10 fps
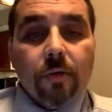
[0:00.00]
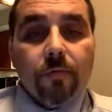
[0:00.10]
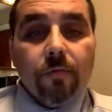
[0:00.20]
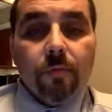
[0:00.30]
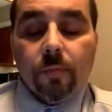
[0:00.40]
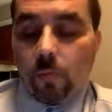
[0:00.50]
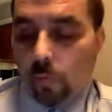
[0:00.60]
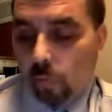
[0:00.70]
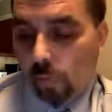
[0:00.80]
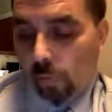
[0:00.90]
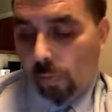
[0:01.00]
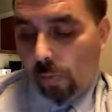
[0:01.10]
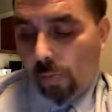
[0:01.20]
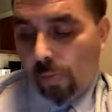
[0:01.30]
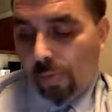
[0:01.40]
you're not that funny
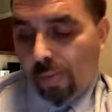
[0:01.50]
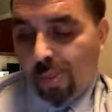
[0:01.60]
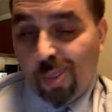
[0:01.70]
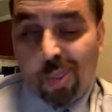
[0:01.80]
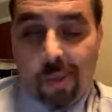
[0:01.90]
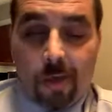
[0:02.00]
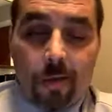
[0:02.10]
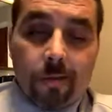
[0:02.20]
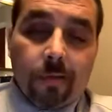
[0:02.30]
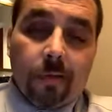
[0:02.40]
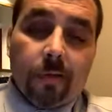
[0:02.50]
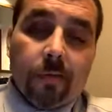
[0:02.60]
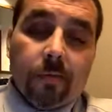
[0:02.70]
and you're getting old.